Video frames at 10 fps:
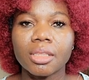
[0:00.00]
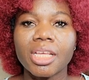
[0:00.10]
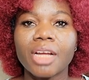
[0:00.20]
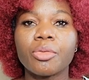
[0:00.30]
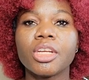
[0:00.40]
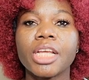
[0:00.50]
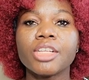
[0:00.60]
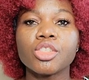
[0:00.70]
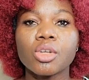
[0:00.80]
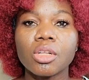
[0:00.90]
their
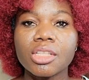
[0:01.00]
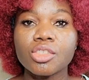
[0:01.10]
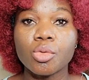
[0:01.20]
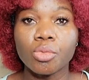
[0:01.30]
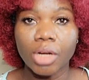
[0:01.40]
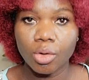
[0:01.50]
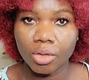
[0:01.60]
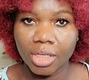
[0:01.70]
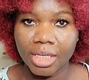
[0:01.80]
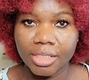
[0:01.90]
credentials
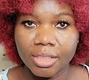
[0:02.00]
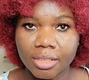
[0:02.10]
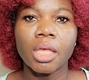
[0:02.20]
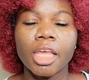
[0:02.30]
recognized.